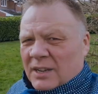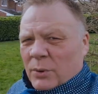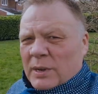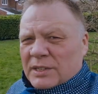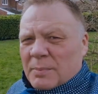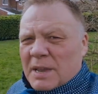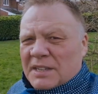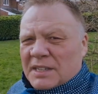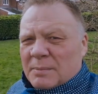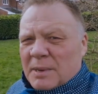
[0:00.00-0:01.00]
Always
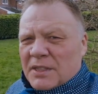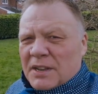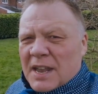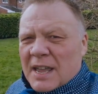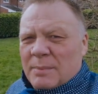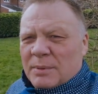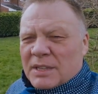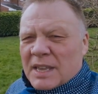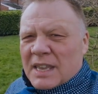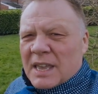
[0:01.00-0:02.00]
amazes me the
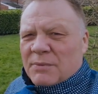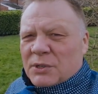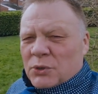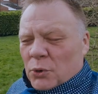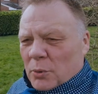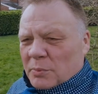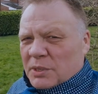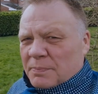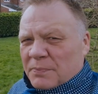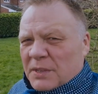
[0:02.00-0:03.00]
names they give
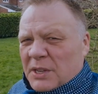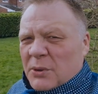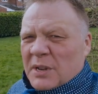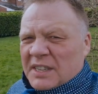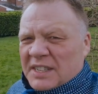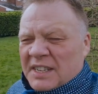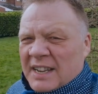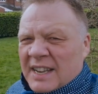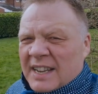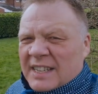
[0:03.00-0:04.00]
storms. Eunice
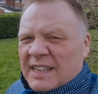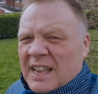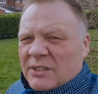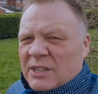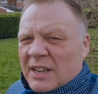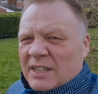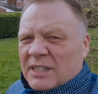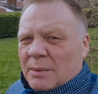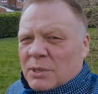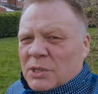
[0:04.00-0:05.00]
sounds like
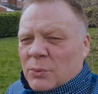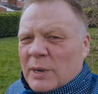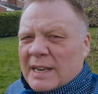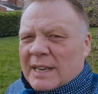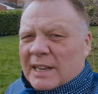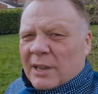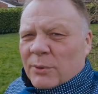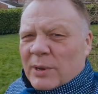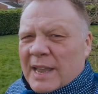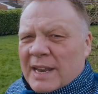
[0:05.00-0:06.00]
some sweet little
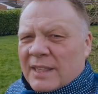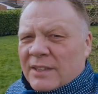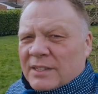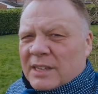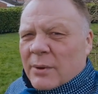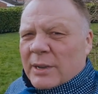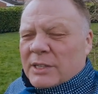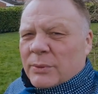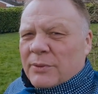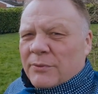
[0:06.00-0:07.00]
old lady that's going
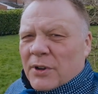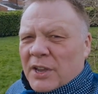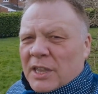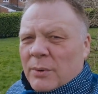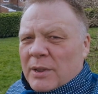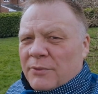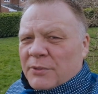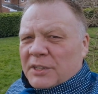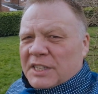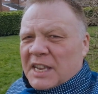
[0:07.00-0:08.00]
to invite you in
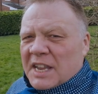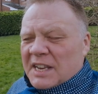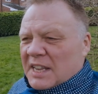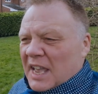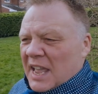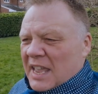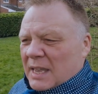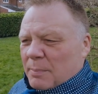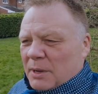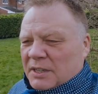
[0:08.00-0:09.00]
for tea and cake,
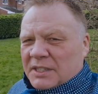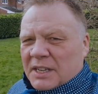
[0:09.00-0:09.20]
but